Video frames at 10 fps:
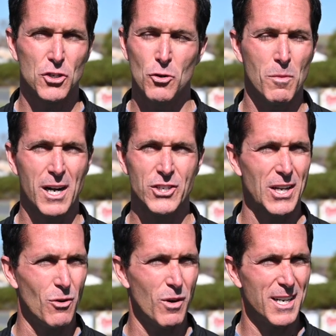too much,
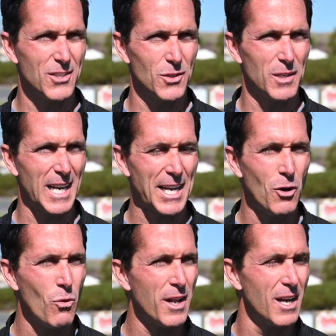I don't want to do it. I
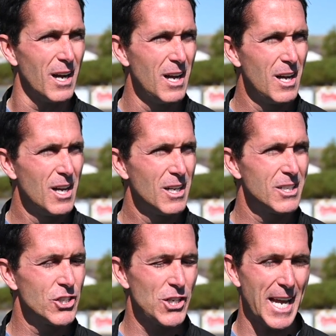don't want to
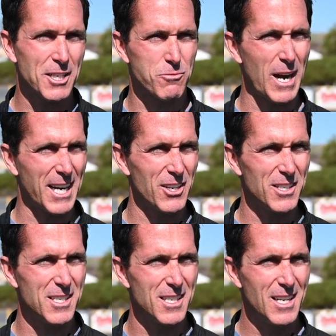chase
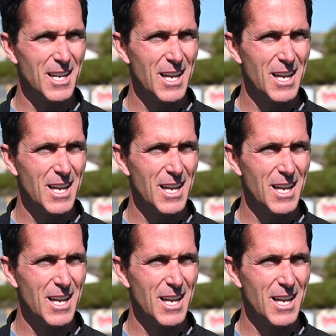records.